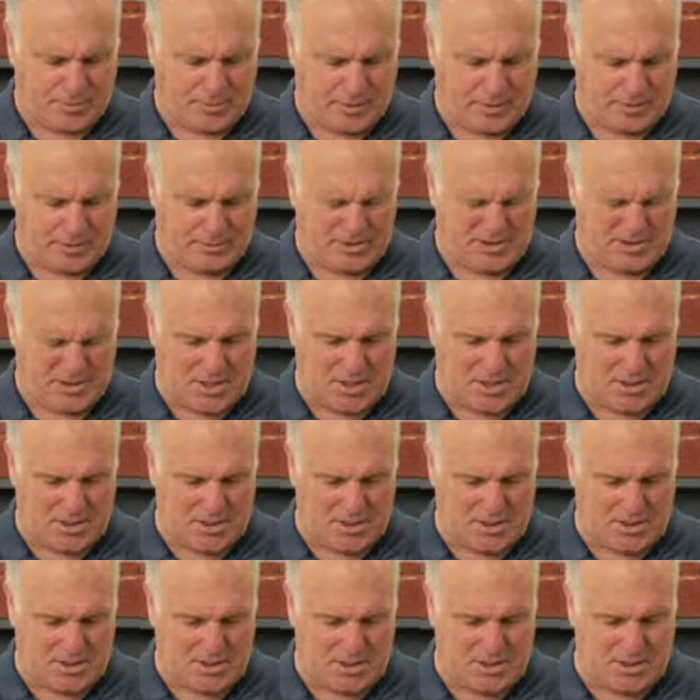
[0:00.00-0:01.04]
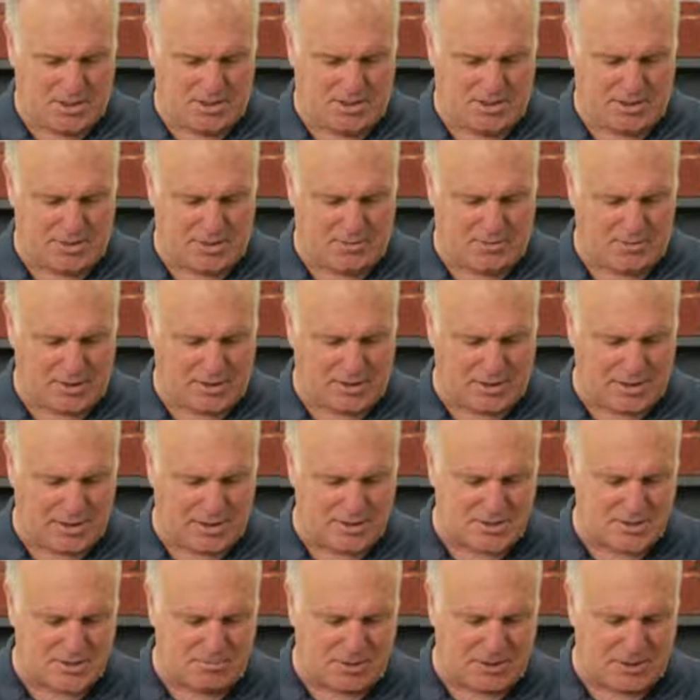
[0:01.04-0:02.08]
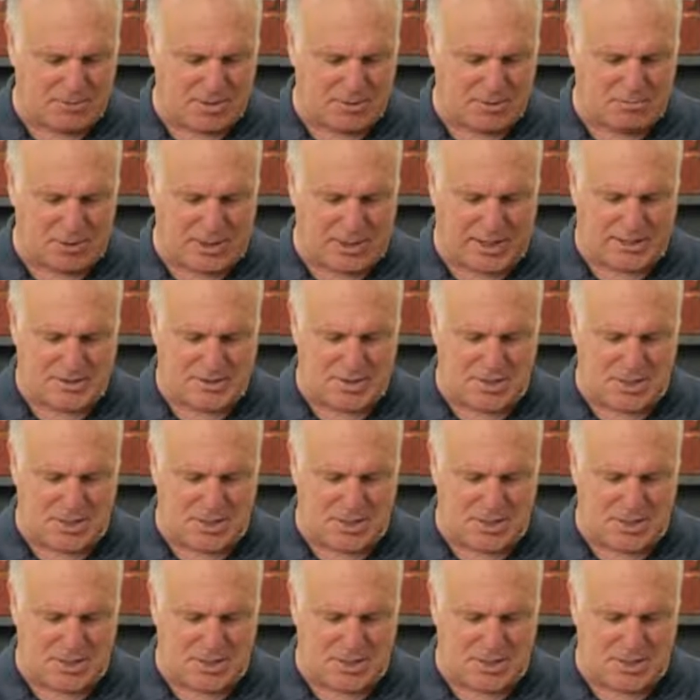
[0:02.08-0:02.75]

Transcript: says it's, I don't have my glasses, but I read black tea.